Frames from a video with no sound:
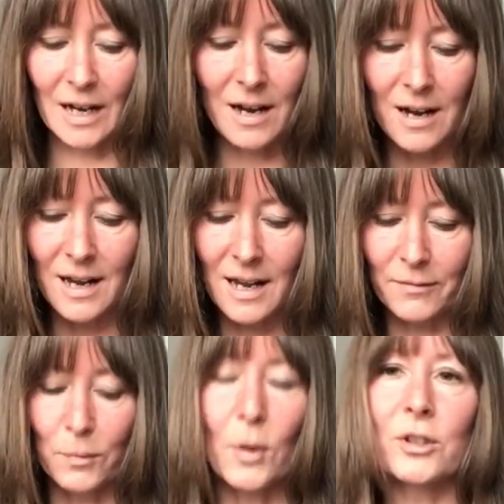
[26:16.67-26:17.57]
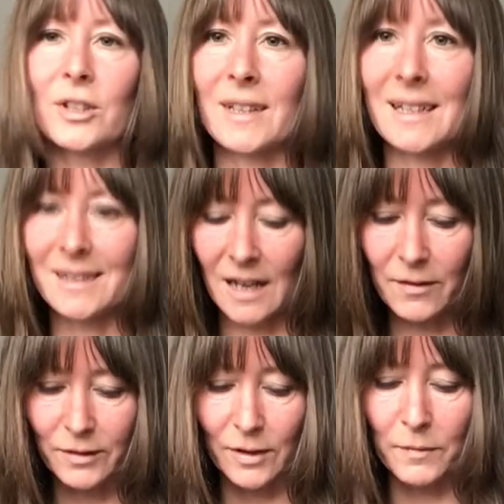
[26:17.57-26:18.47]
I have washed these.
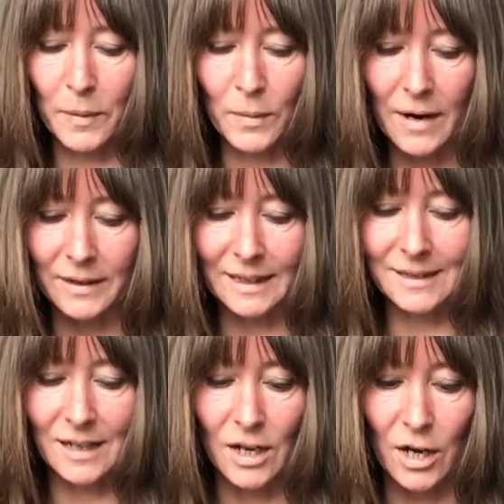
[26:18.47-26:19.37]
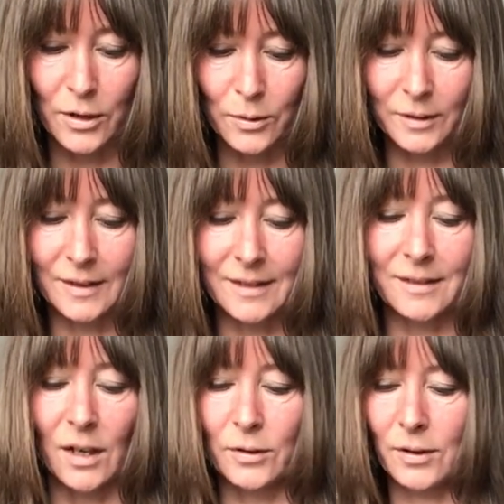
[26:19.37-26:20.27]
So I've been wearing these loads. They're
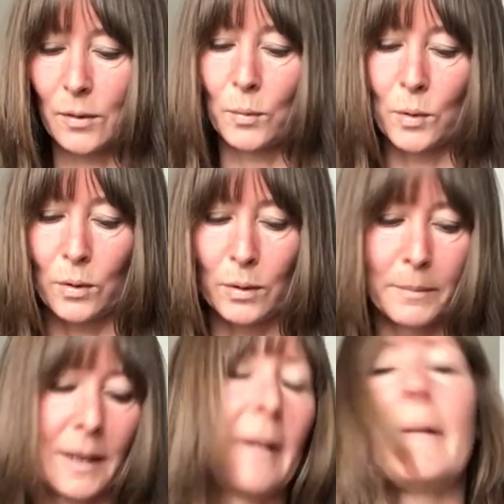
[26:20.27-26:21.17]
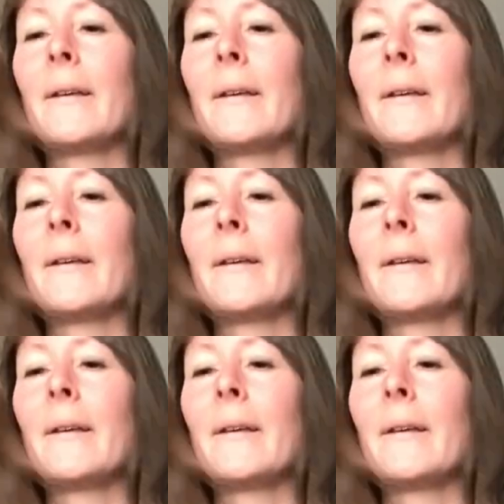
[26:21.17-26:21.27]
so warm.